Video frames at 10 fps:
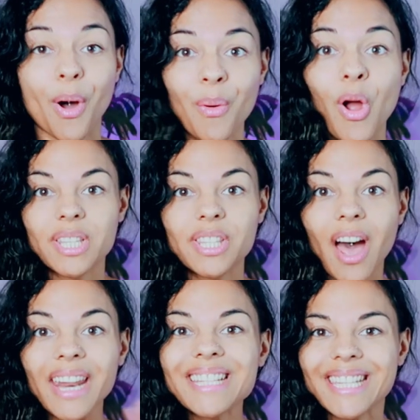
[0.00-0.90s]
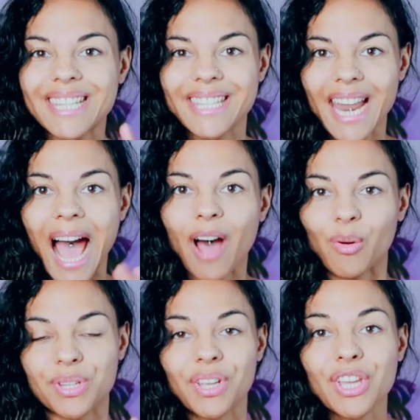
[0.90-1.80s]
Mo, was starting to sell
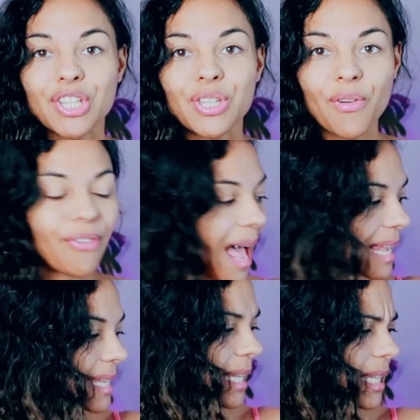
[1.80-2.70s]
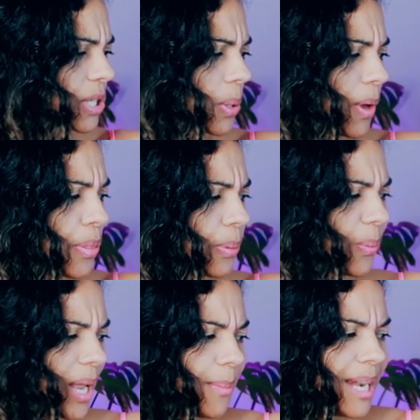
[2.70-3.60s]
out so fast, and so I
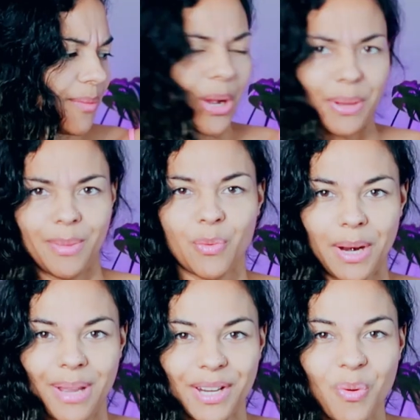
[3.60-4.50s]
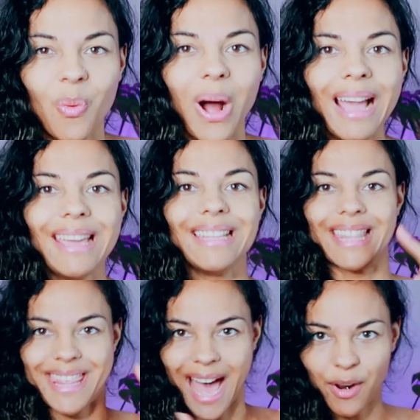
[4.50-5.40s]
thought, wait a minute, wait a minute, wait a minute, why is
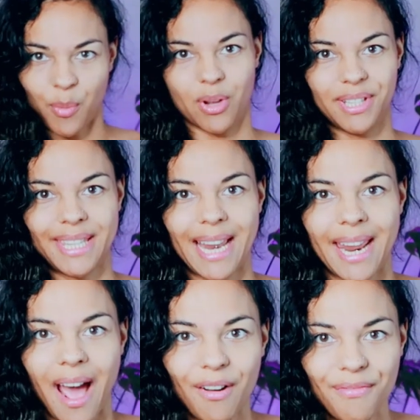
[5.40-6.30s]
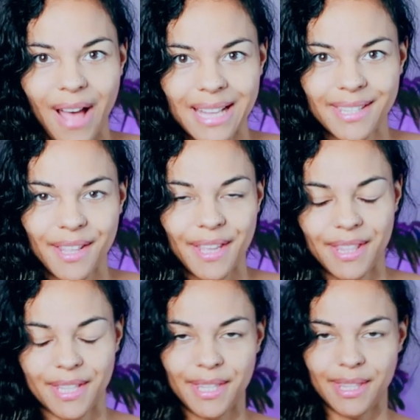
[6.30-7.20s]
that one selling out faster
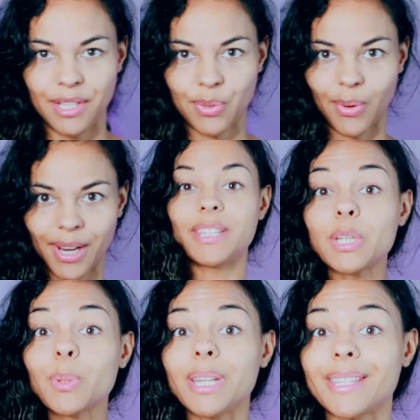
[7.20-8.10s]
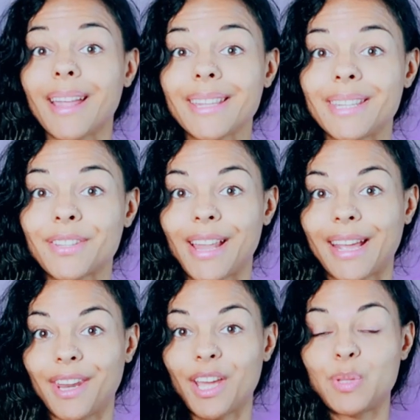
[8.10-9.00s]
than, than this one? Because this one is nice, it's got
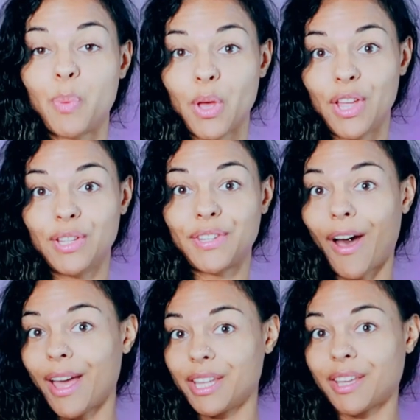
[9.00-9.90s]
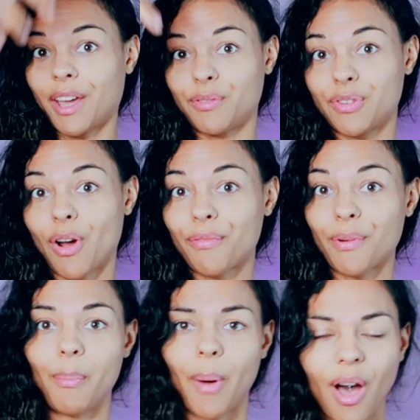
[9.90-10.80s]
like a nice bird's eye kind of shot
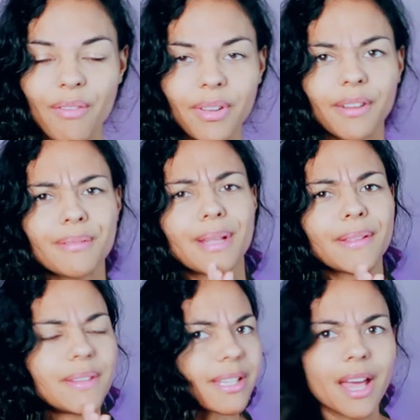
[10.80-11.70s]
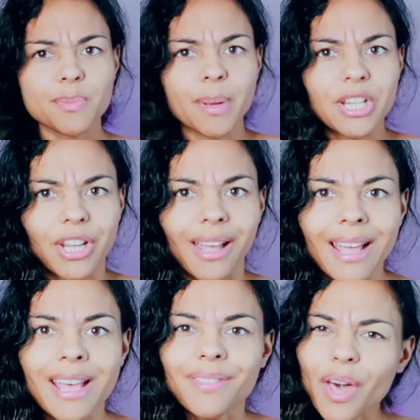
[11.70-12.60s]
from above, and I was like, this is a nice picture.
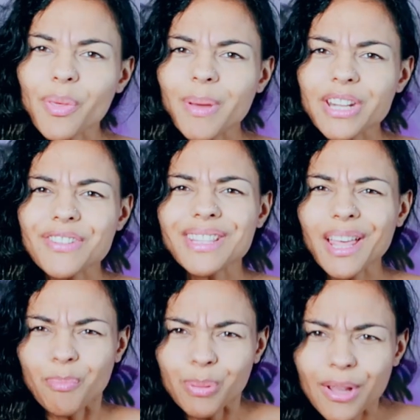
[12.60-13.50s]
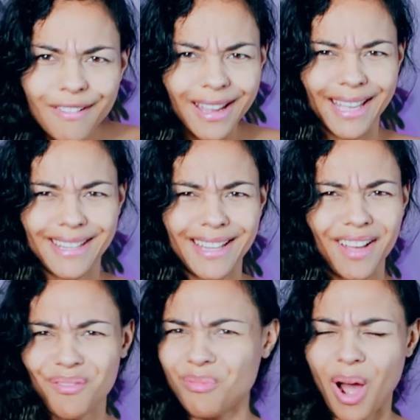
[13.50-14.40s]
The other picture is like blurry,
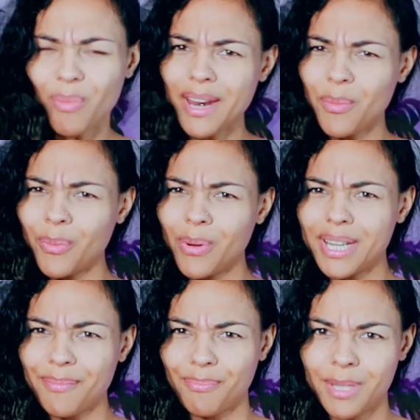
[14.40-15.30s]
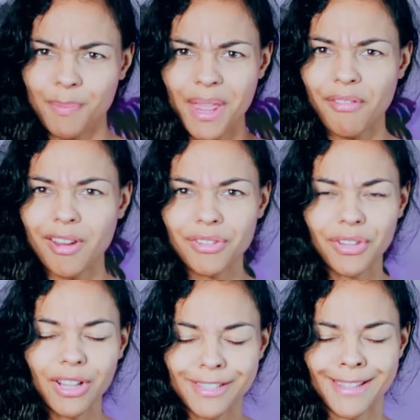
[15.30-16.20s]
why would anyone want to spend three
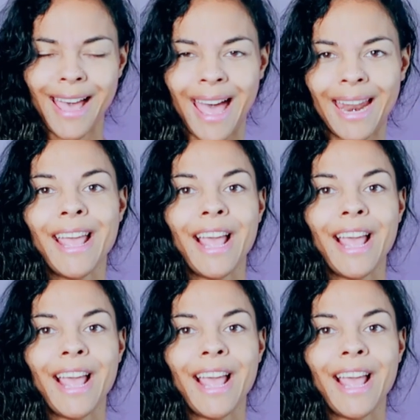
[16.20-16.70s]
hundred dollars on that?